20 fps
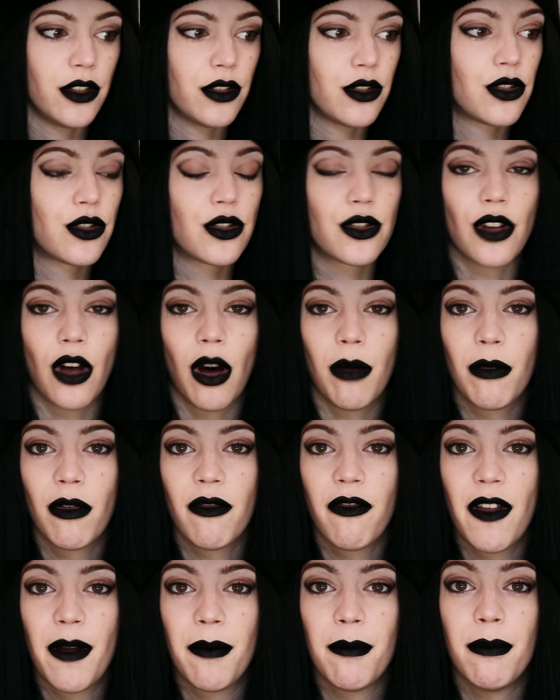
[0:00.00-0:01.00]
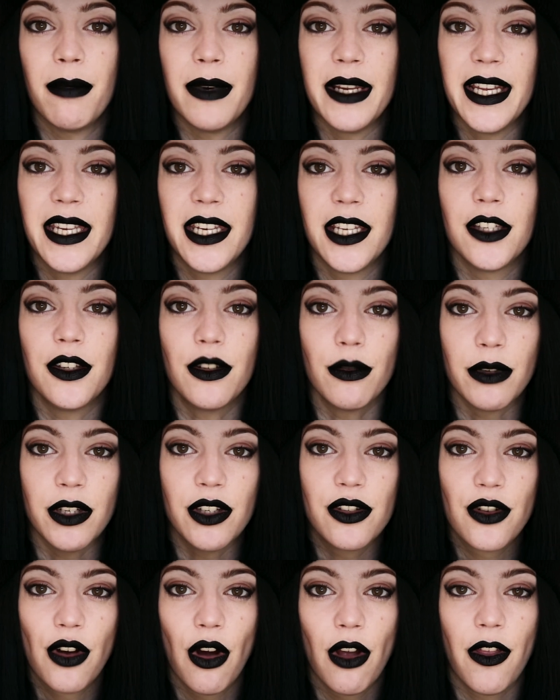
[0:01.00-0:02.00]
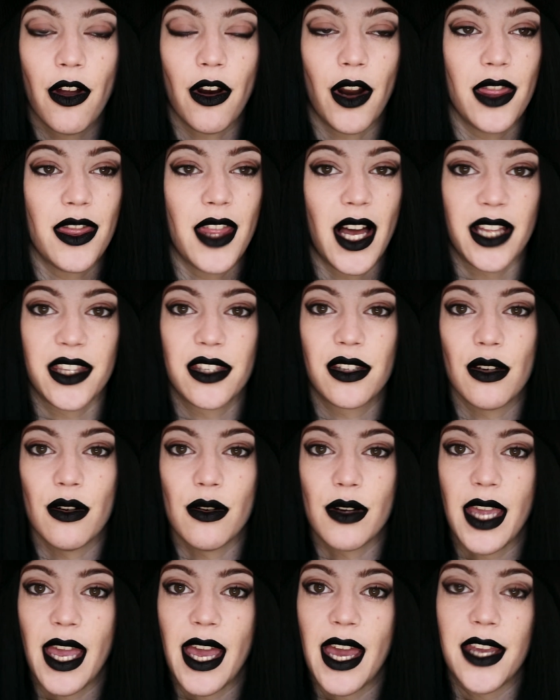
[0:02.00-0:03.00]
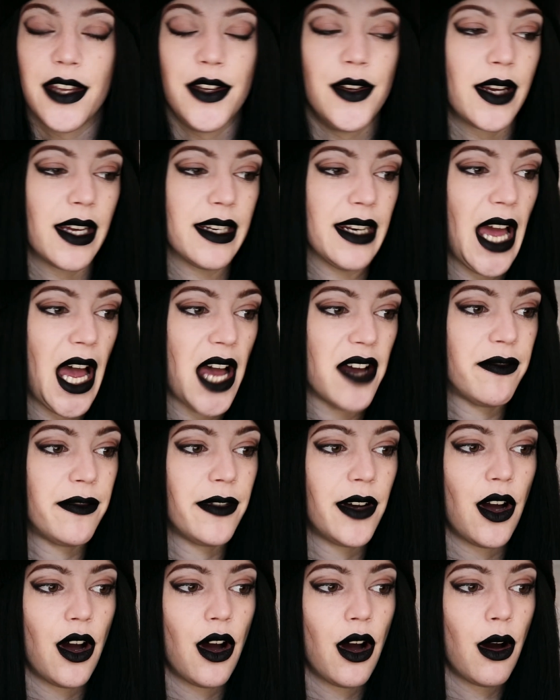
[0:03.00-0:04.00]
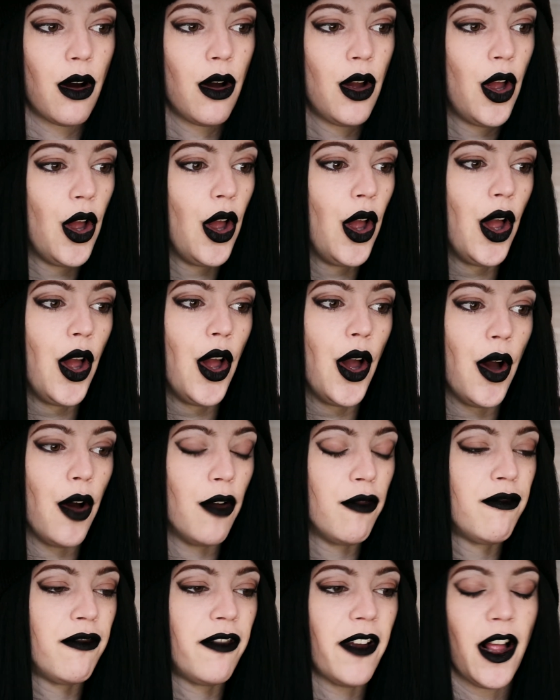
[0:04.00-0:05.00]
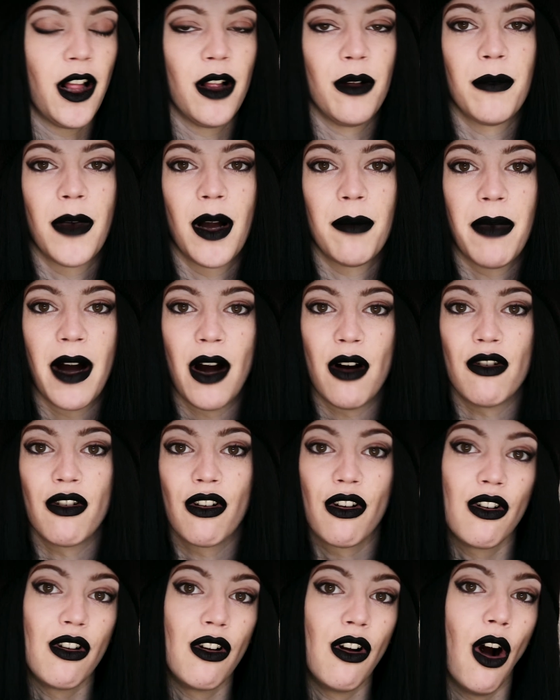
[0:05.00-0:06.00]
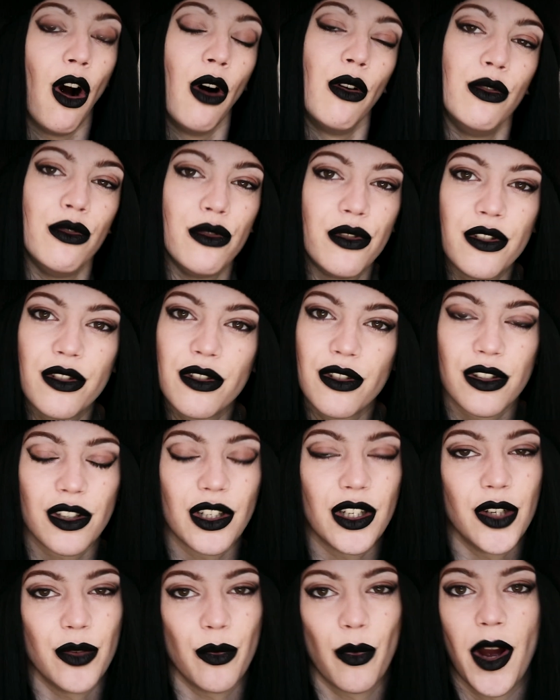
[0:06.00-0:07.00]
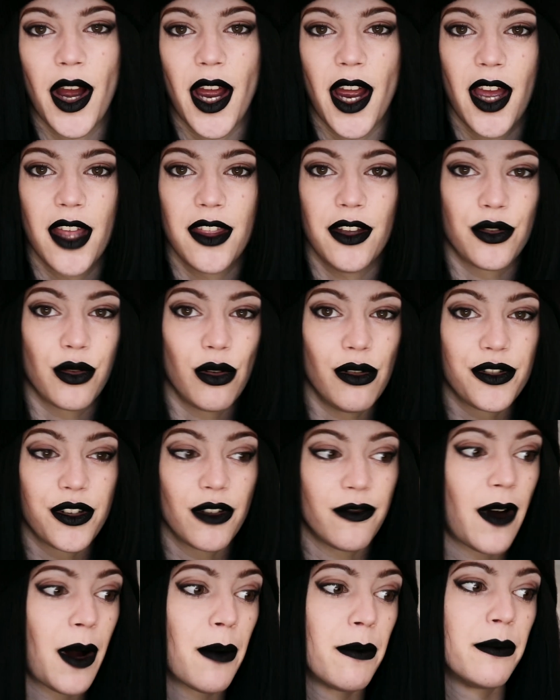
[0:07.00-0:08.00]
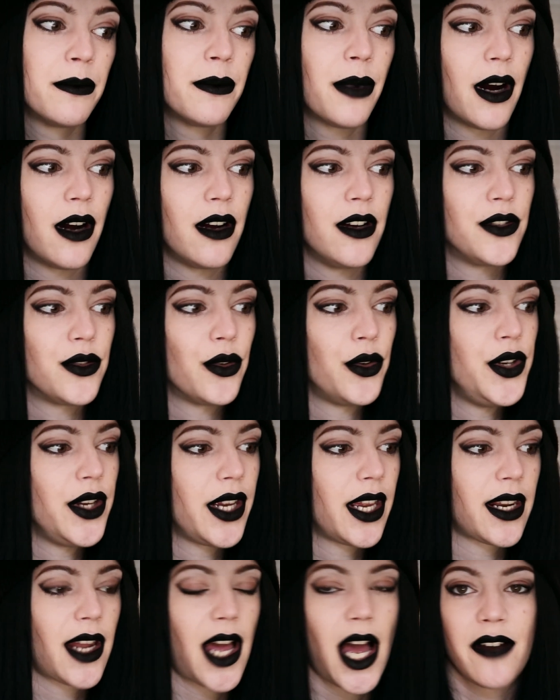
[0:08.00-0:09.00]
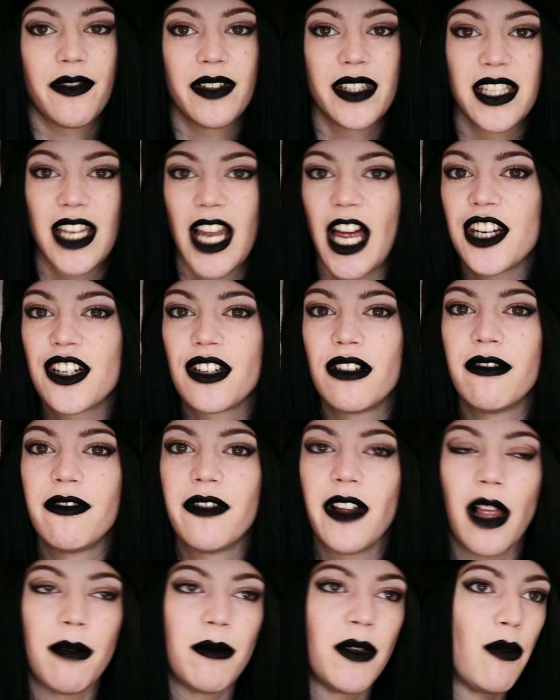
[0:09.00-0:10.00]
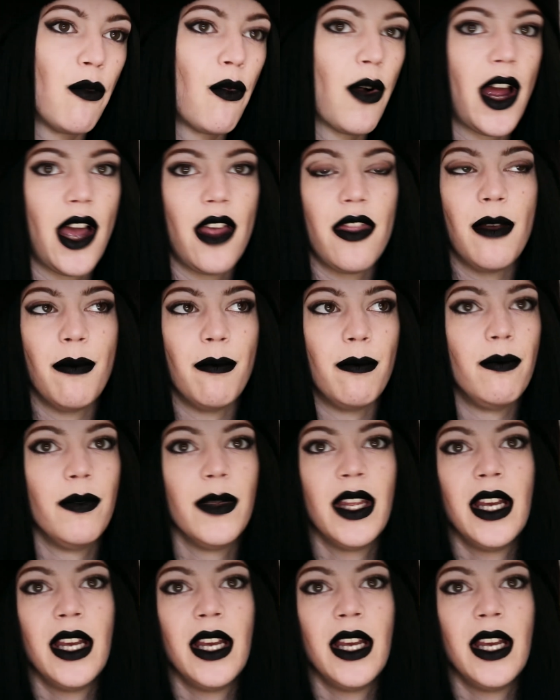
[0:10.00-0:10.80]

Some of them bleed into each other, and that's okay. You can have a film about ghosts in where there's also vampires, or you can have a slasher film in where the